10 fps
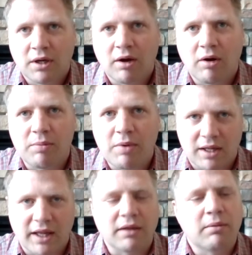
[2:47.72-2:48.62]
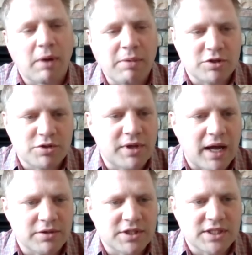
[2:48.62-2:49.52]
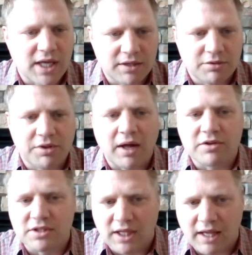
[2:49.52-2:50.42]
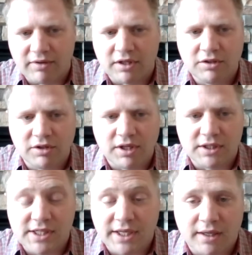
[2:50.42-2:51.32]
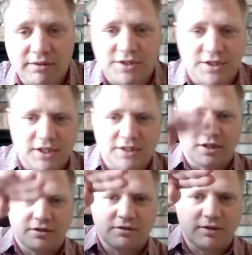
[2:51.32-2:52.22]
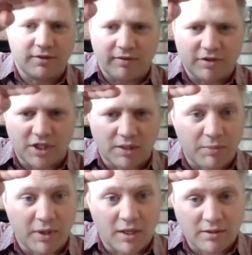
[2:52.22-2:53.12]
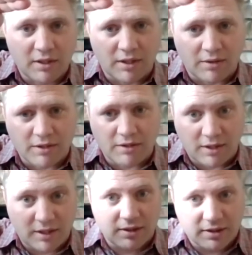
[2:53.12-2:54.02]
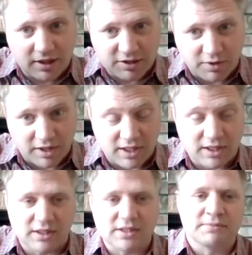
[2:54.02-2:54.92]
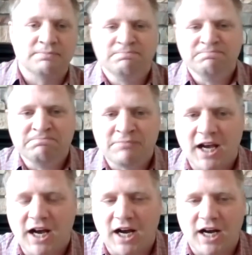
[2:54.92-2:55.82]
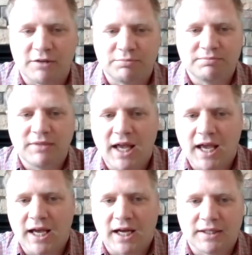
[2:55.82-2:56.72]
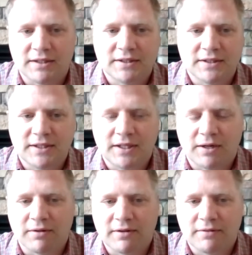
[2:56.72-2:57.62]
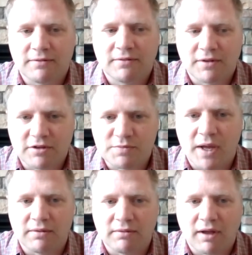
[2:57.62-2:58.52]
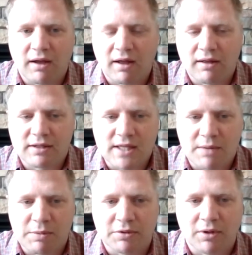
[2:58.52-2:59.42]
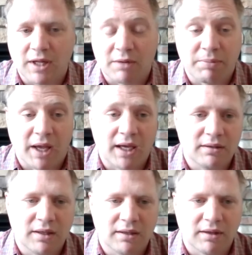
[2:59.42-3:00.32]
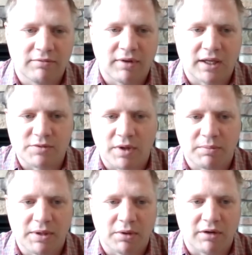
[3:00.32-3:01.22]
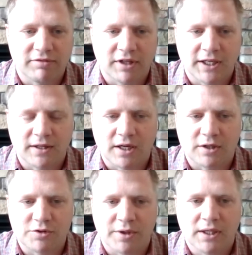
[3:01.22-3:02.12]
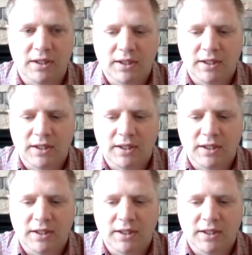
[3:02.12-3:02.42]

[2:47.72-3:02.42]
Oh, about 2010, 2011, you can see it just in if you have a GDP, it does one of these. And, there's been, as a lot of people know, a lot of pain in Venezuela. People are fleeing the country,